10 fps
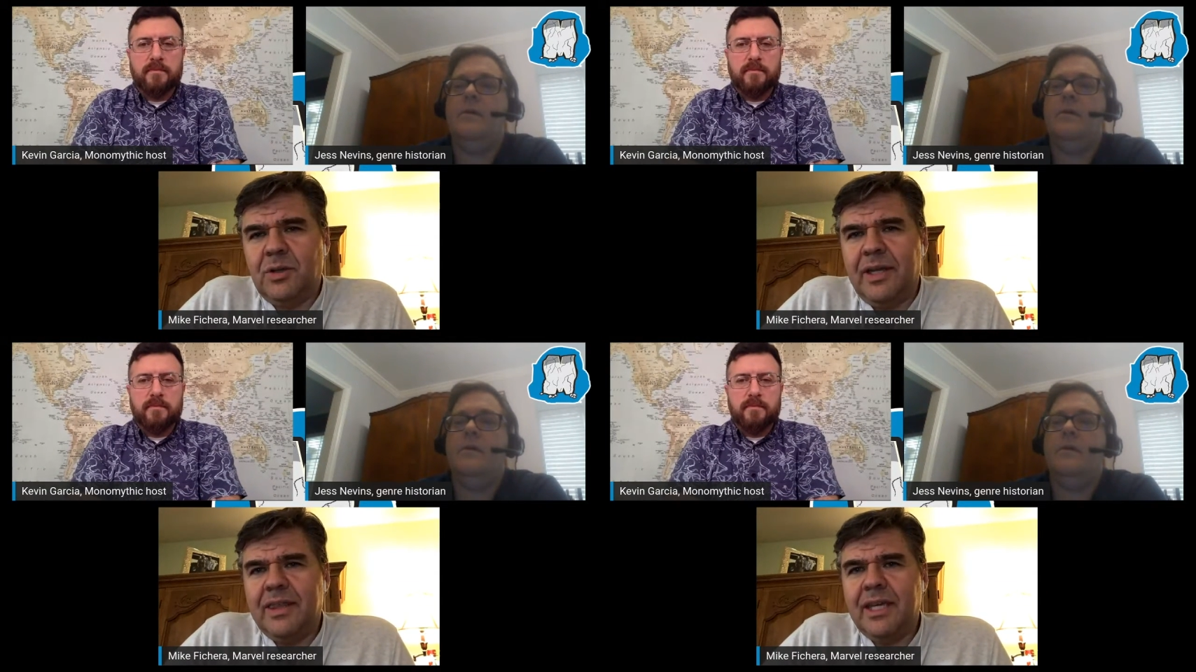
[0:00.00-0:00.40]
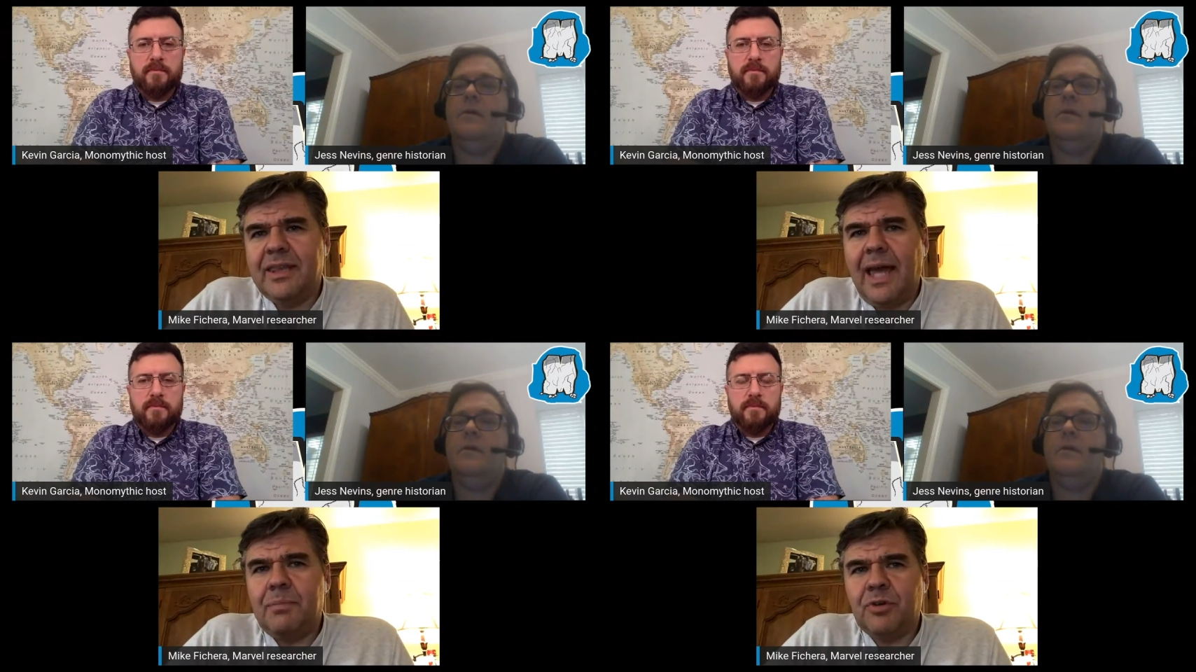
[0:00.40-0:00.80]
Speaker 1: So I
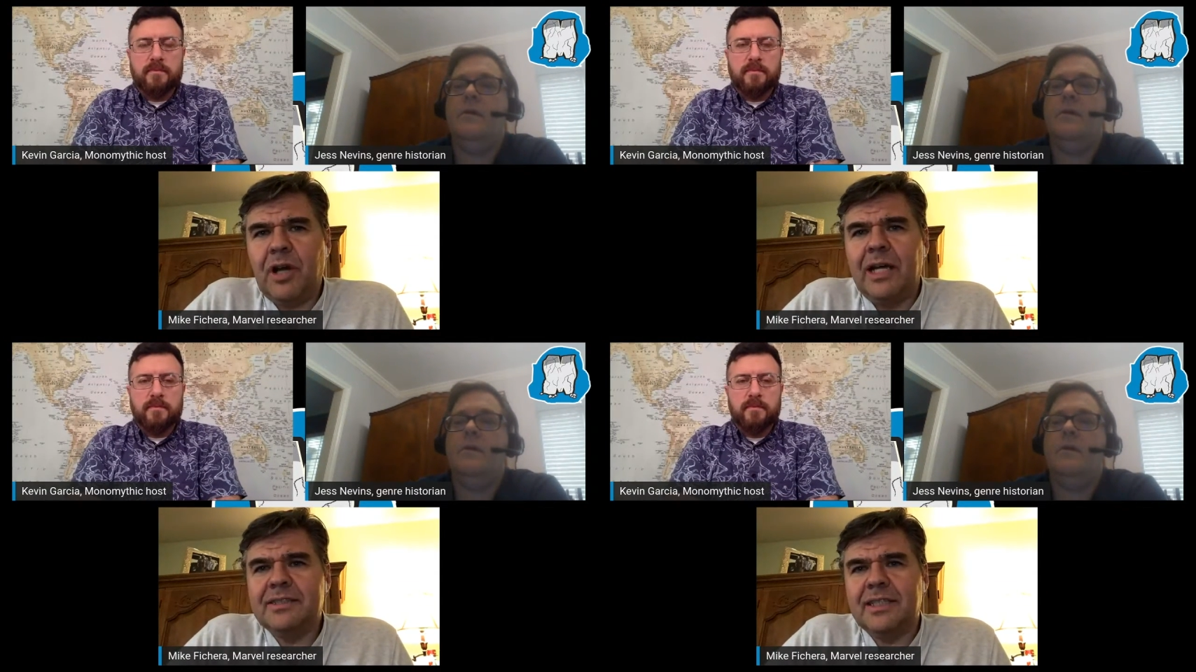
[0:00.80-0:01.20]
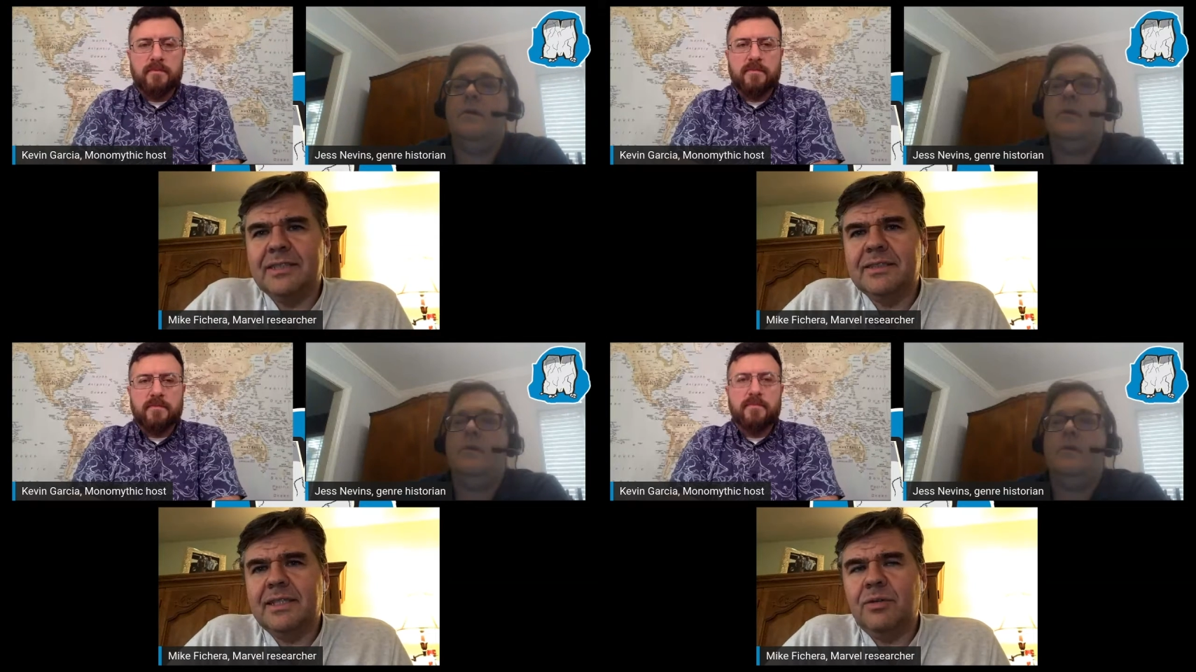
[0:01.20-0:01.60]
think that
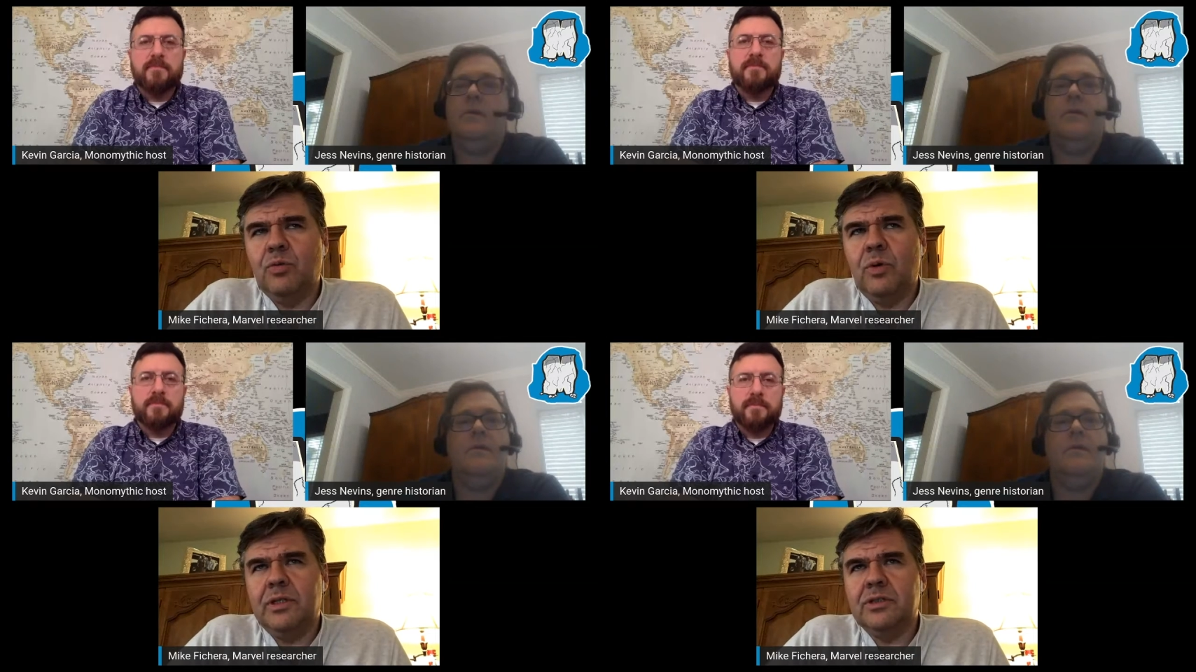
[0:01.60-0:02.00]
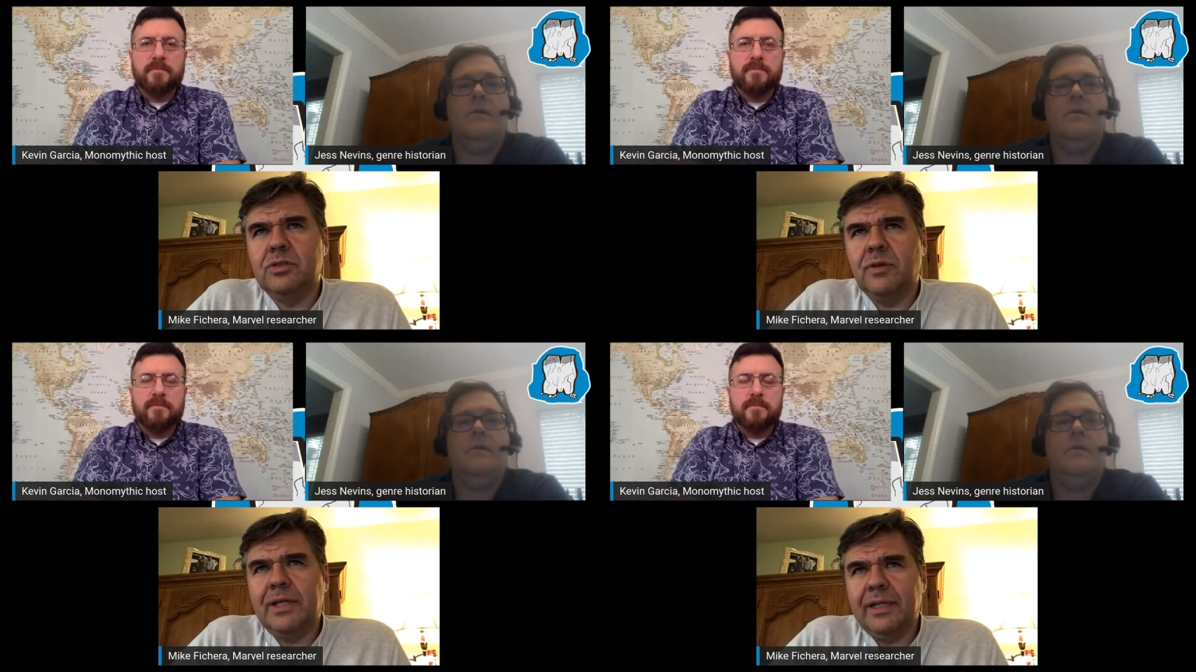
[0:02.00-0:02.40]
process
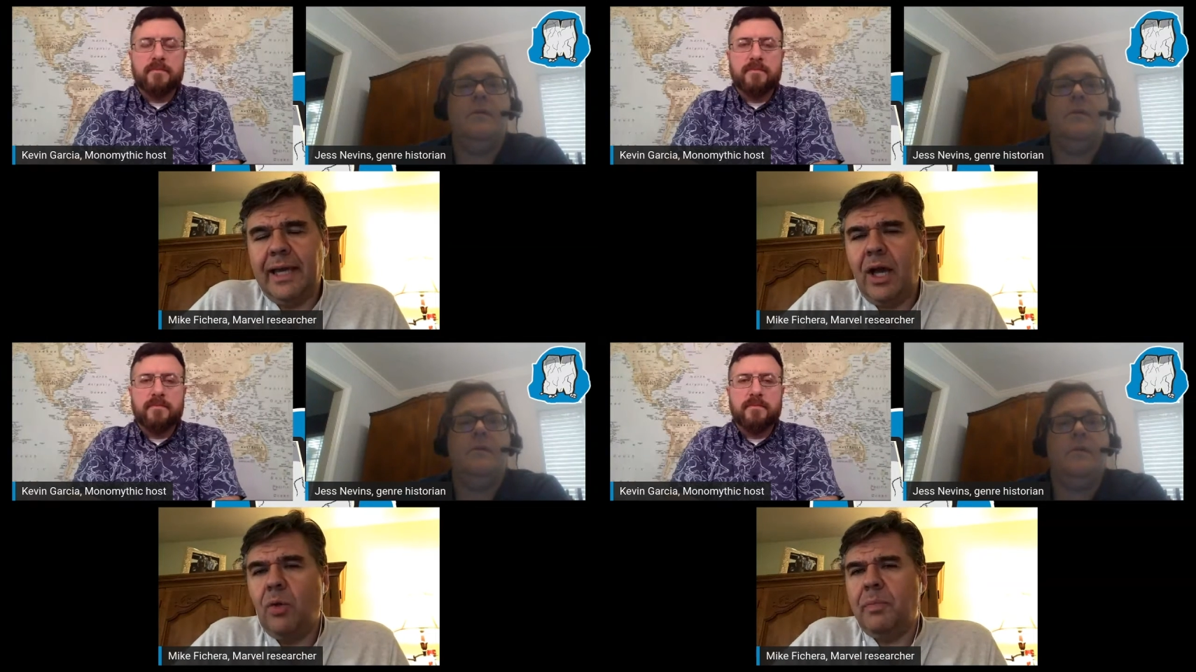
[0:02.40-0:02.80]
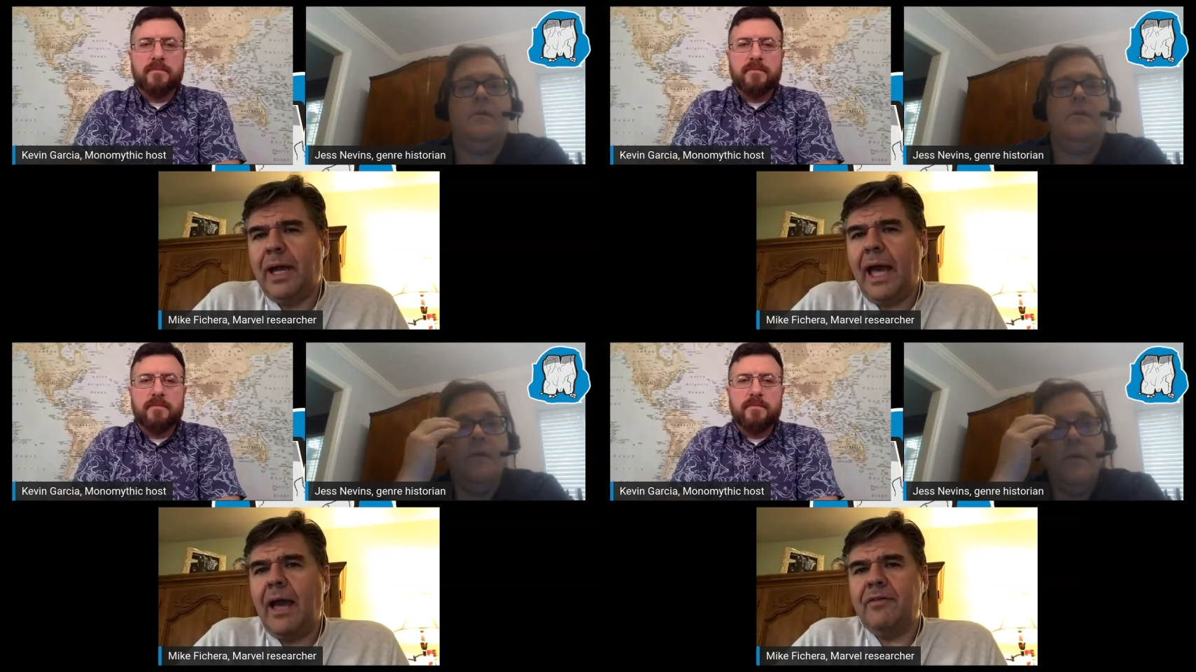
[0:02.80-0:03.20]
was greatly
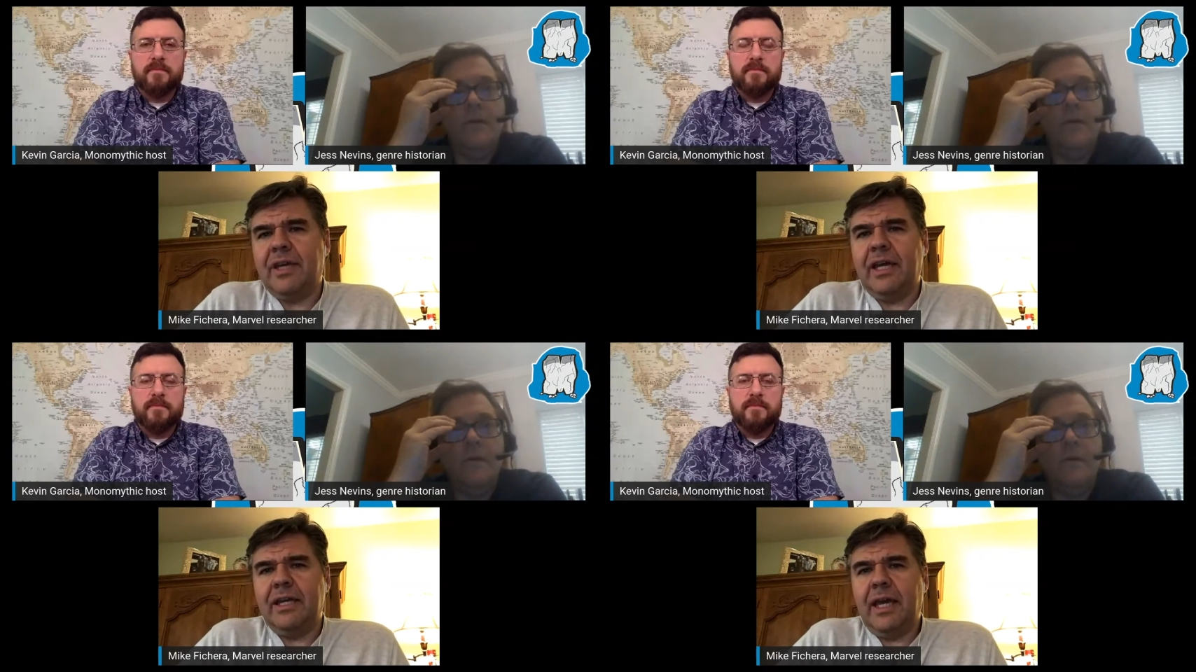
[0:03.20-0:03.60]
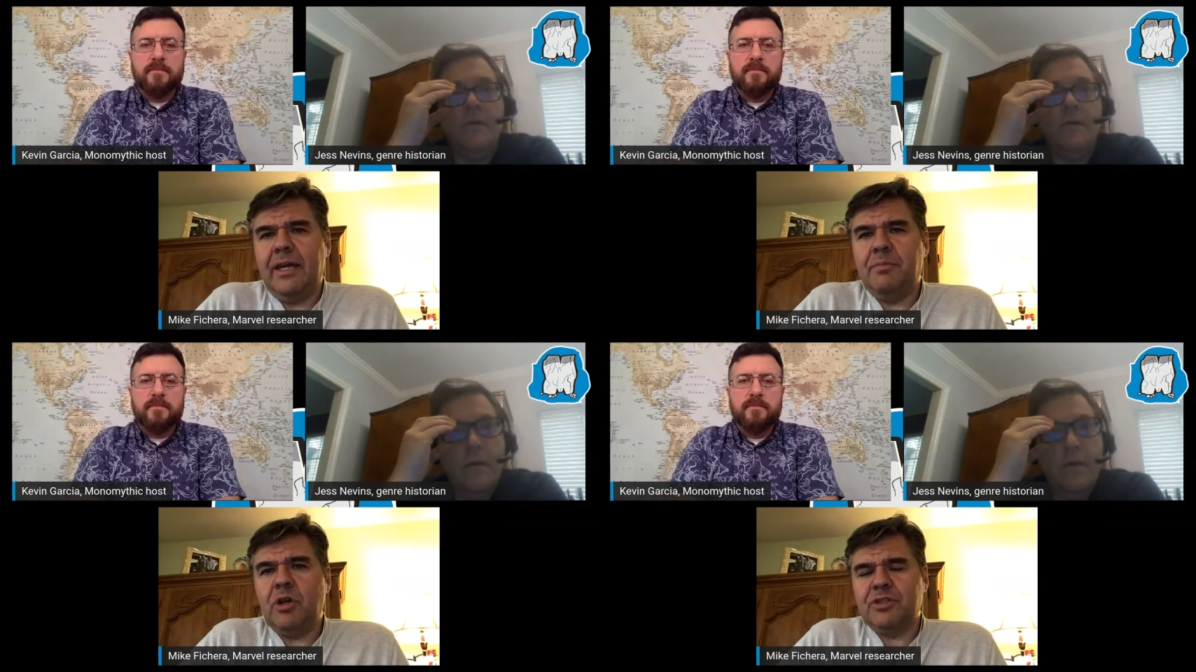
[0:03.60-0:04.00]
helped by having a,
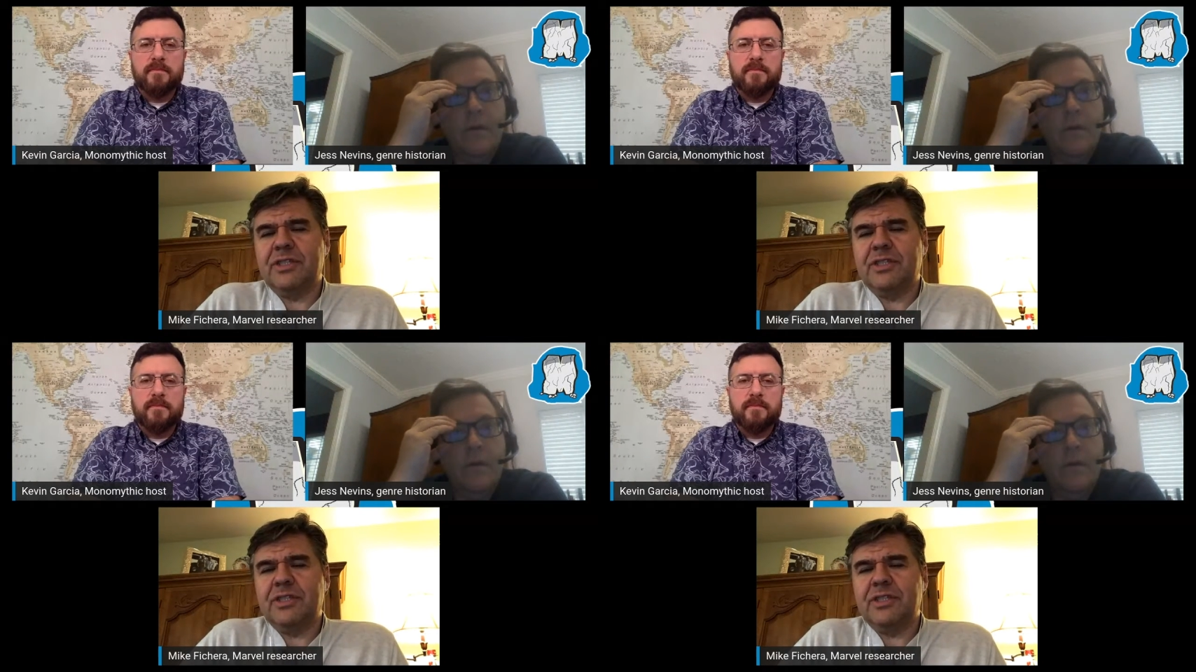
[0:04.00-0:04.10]
a